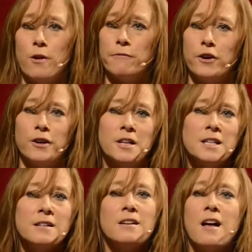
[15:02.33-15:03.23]
over.
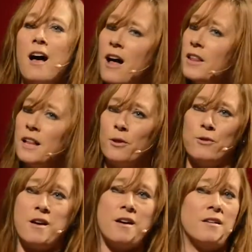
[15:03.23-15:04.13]

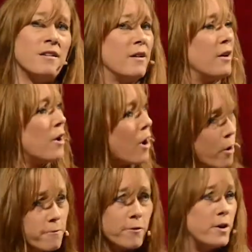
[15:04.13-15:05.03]
Alleluia.
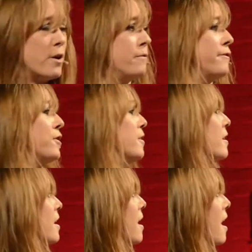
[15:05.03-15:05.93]
Over and over.
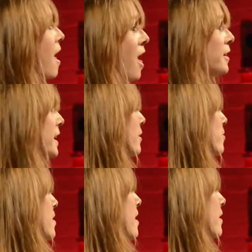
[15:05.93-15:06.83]

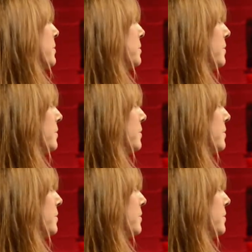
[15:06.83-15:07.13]
Alleluia.